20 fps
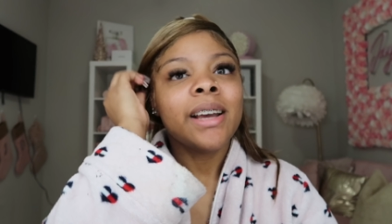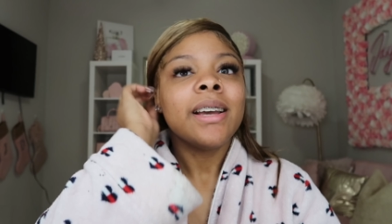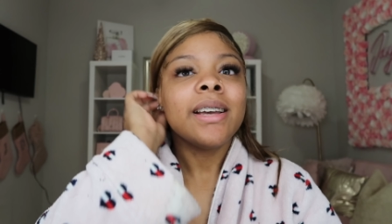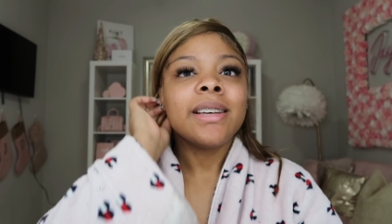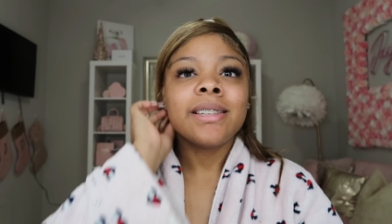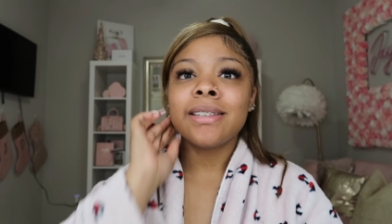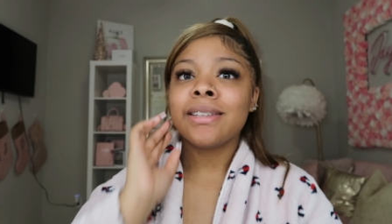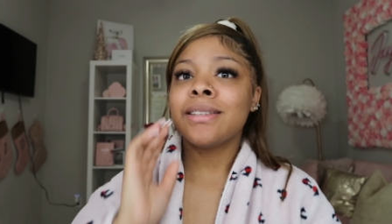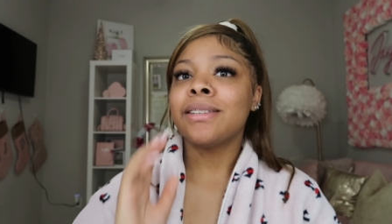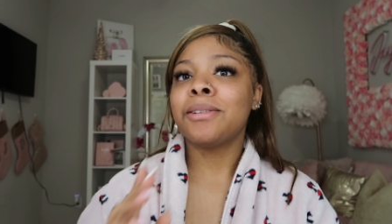
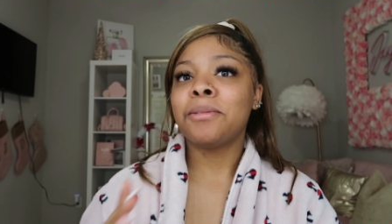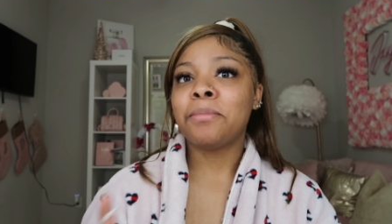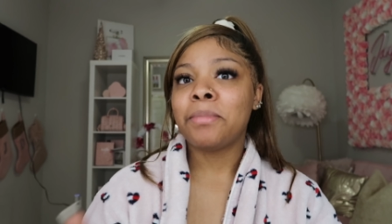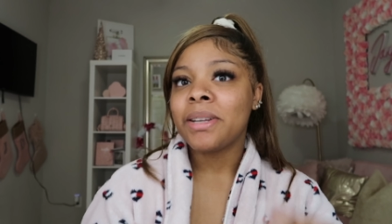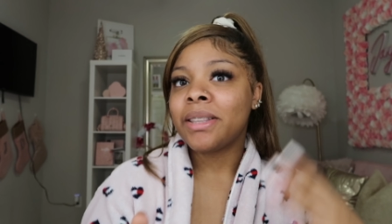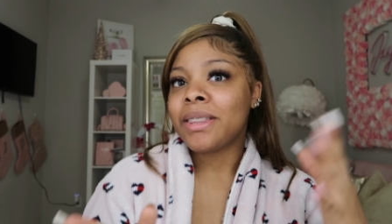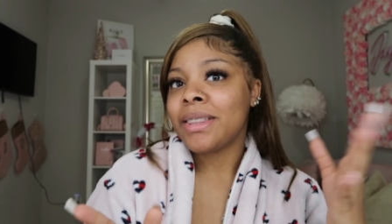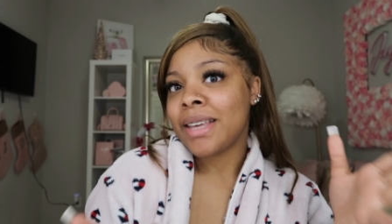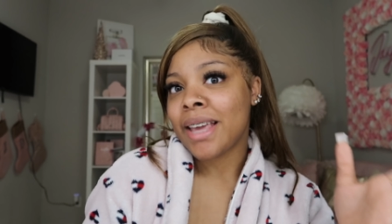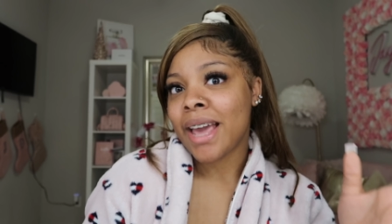it's a little
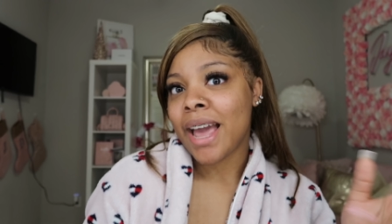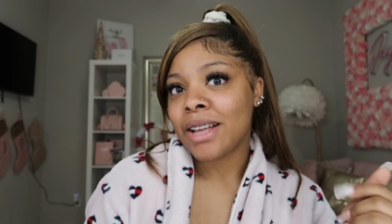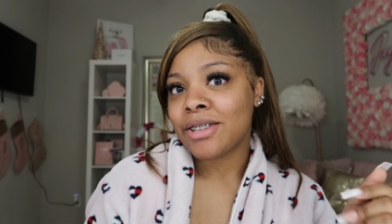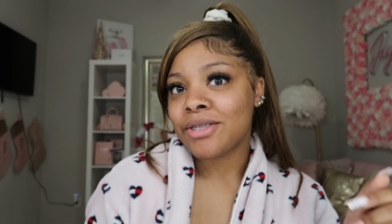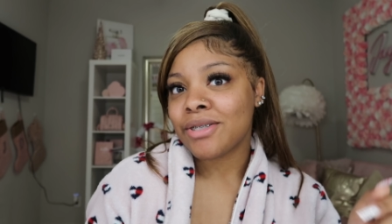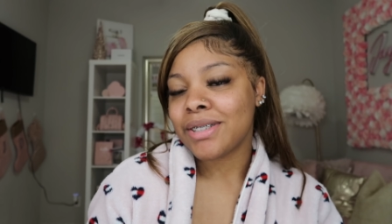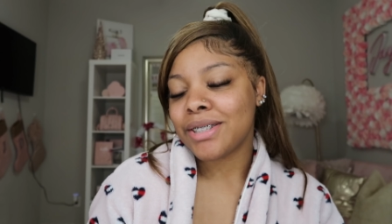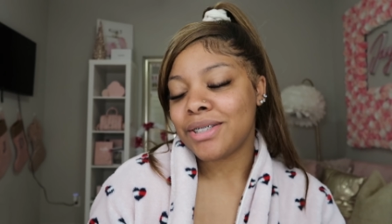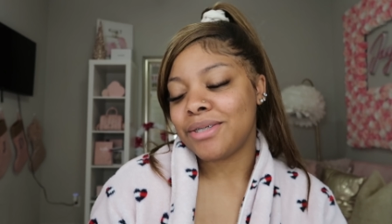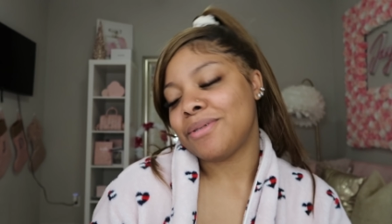bit
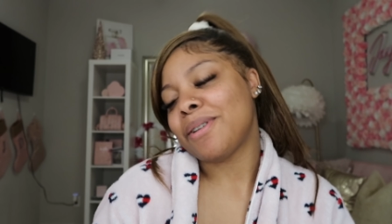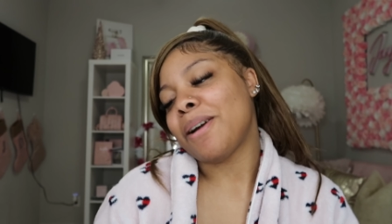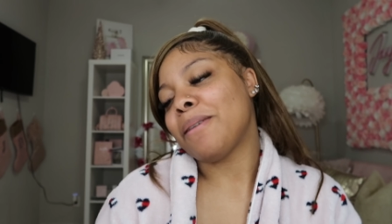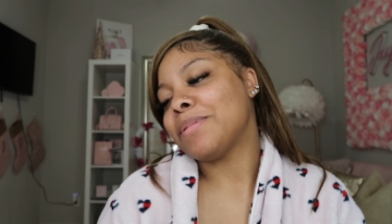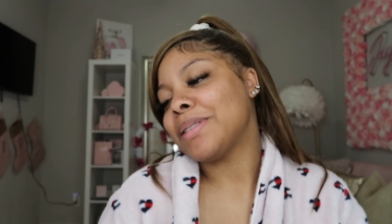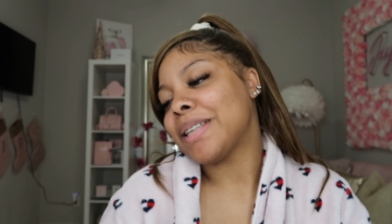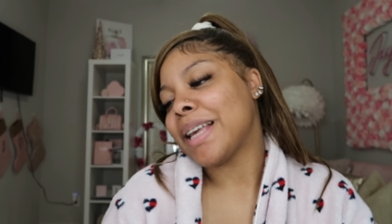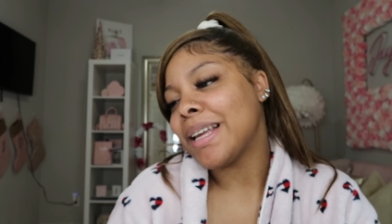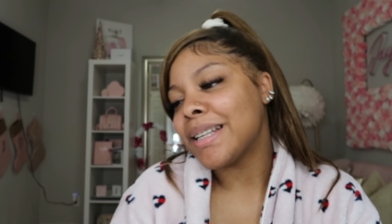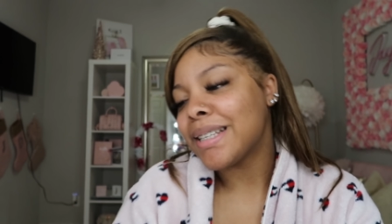theatrics, you know what
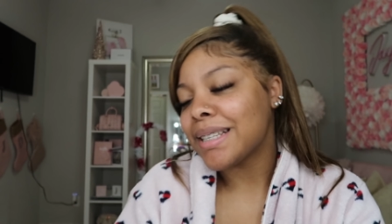I'm saying?